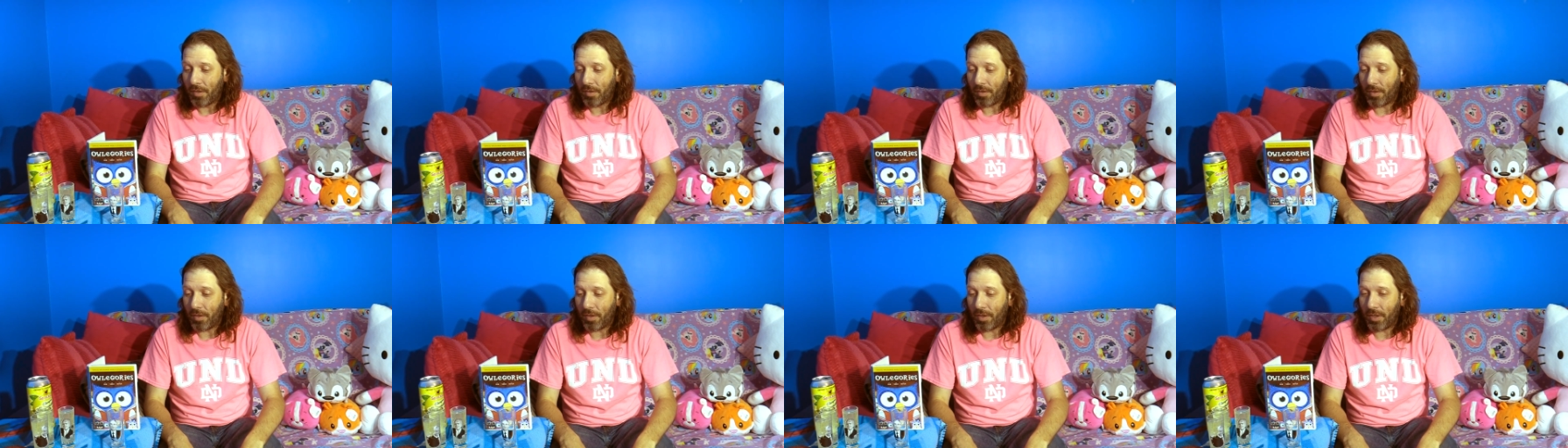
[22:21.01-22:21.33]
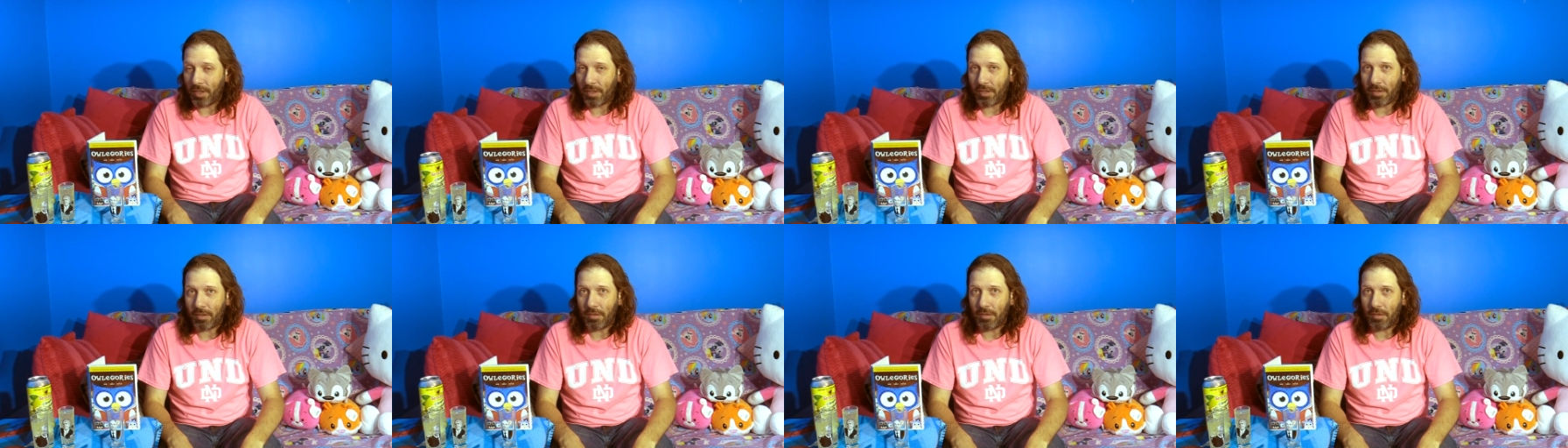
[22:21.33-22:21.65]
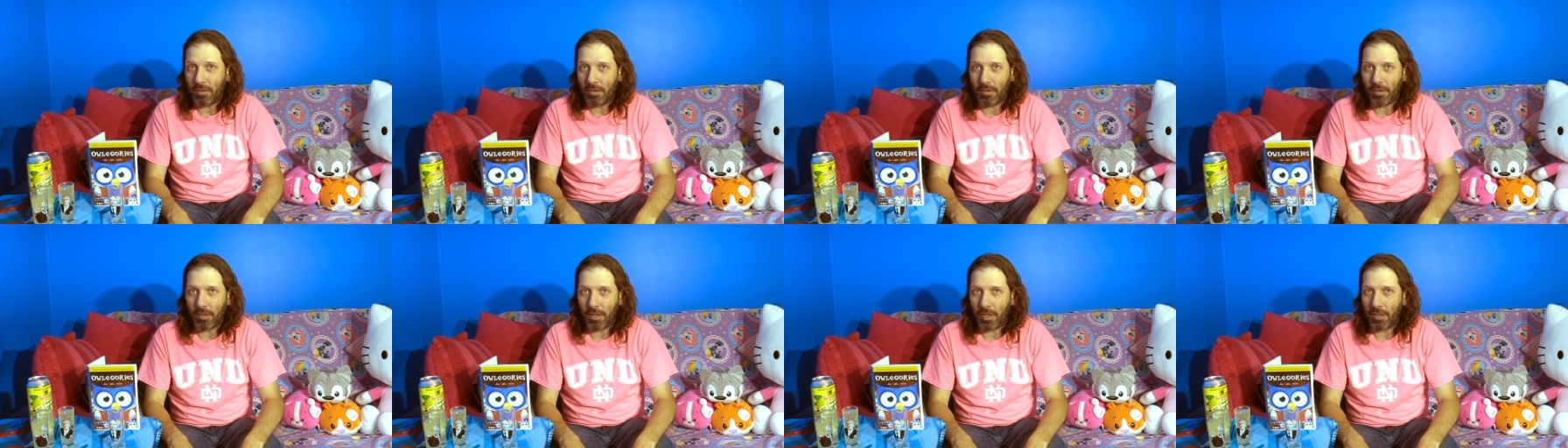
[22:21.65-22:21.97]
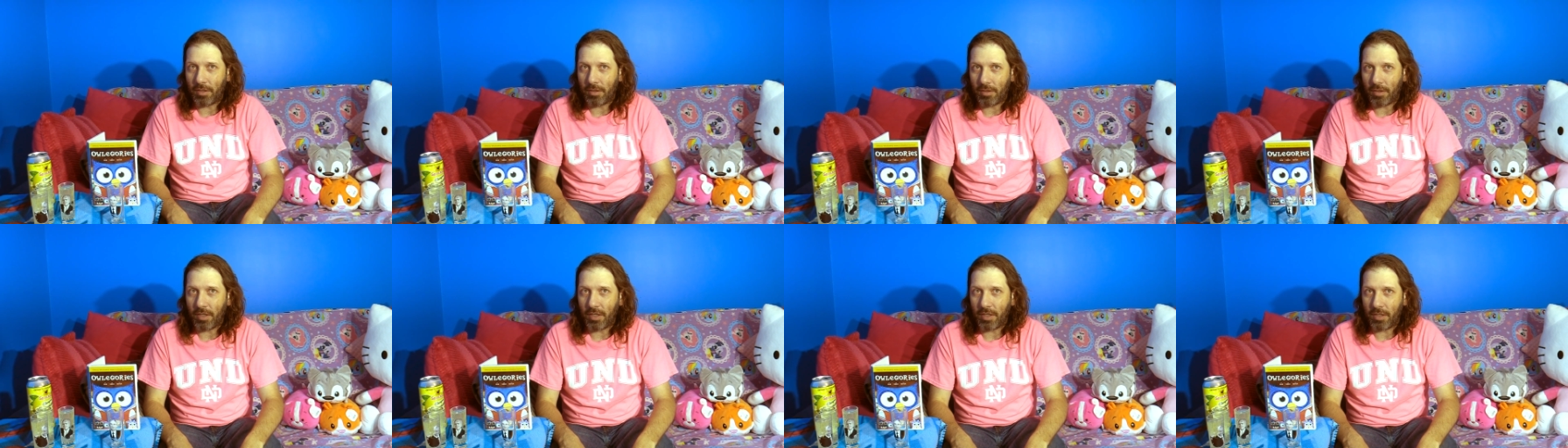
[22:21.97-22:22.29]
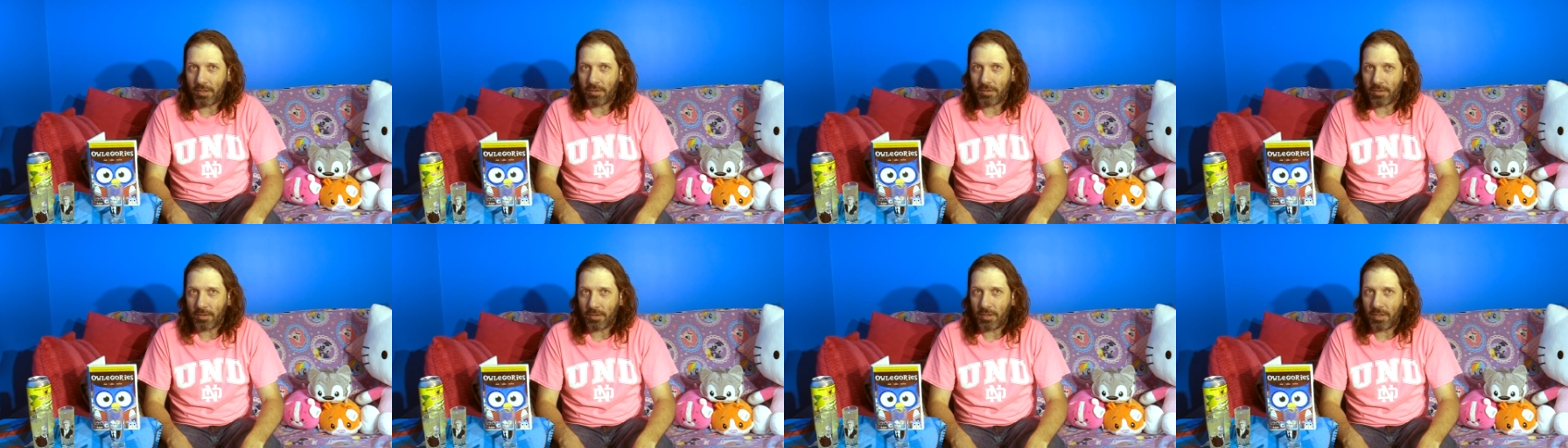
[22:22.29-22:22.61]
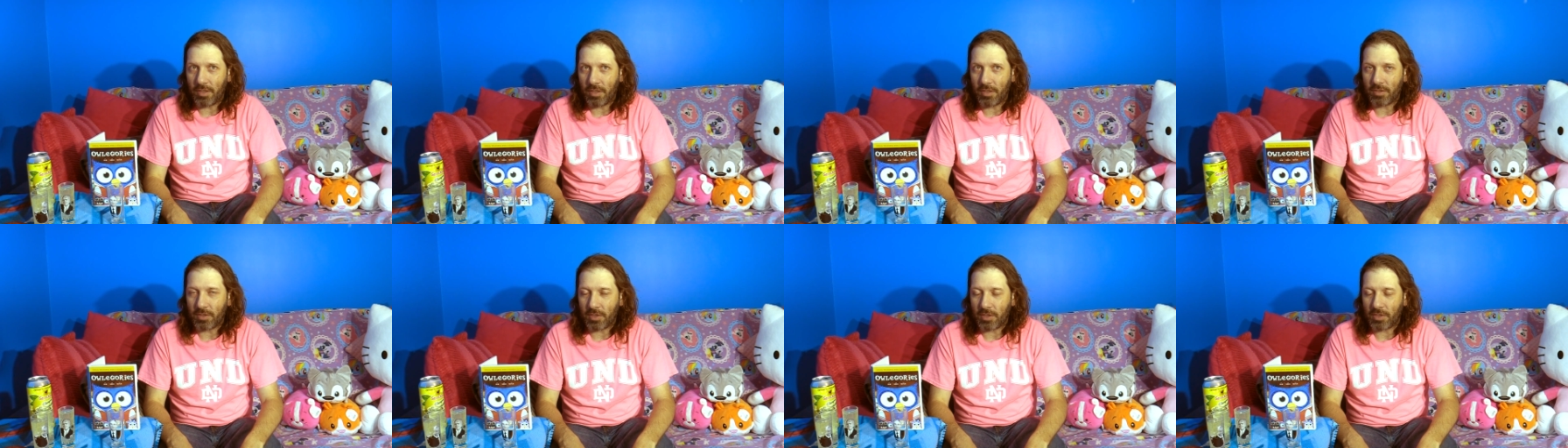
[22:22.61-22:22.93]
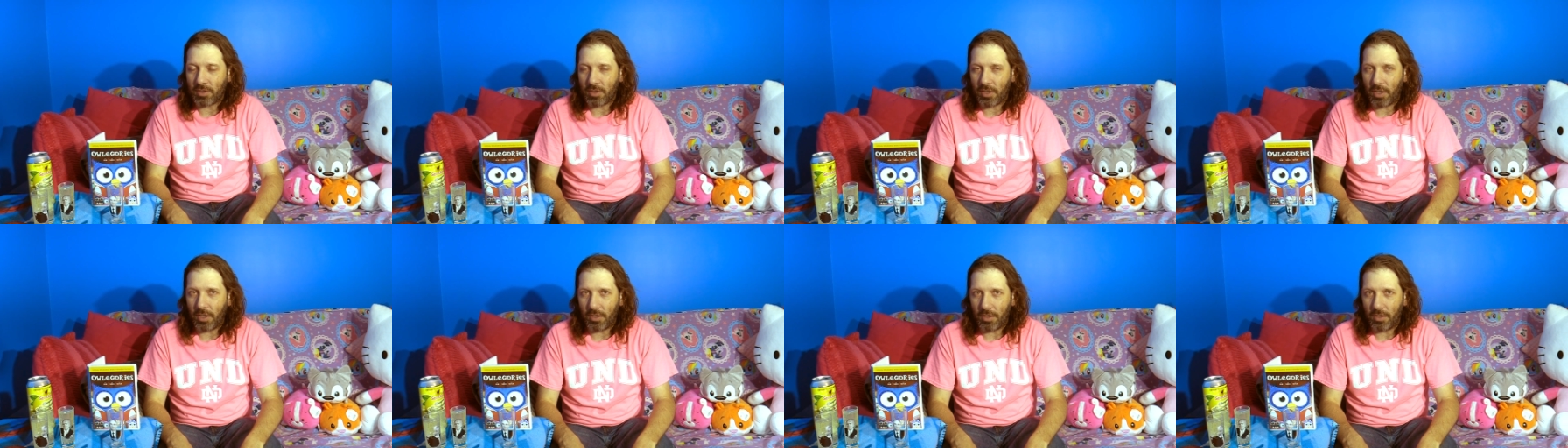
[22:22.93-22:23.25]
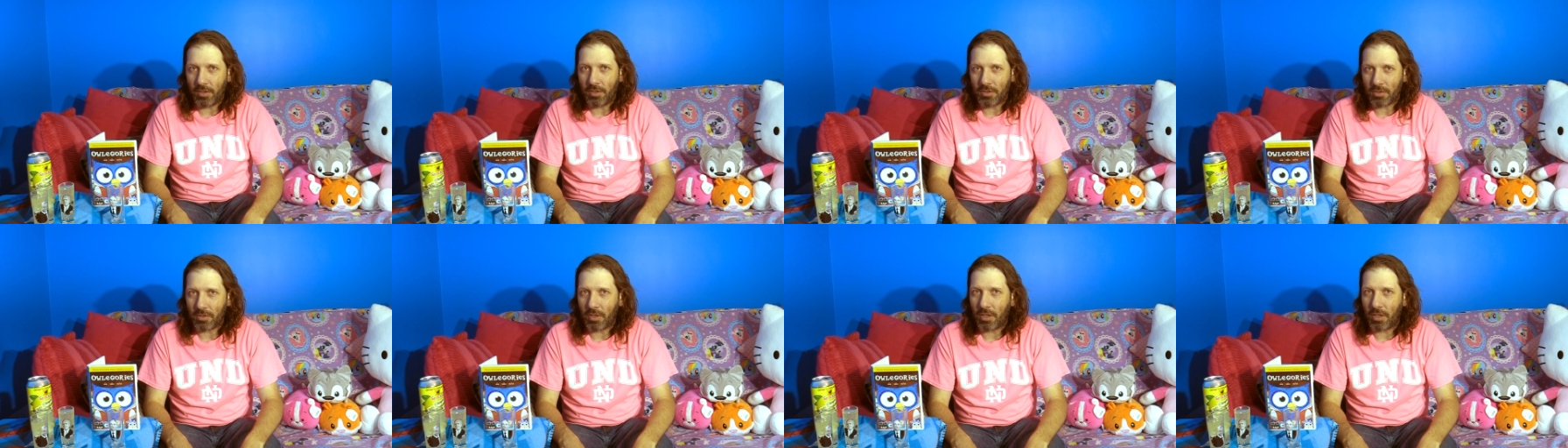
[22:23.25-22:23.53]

are like, That, that, he's excited,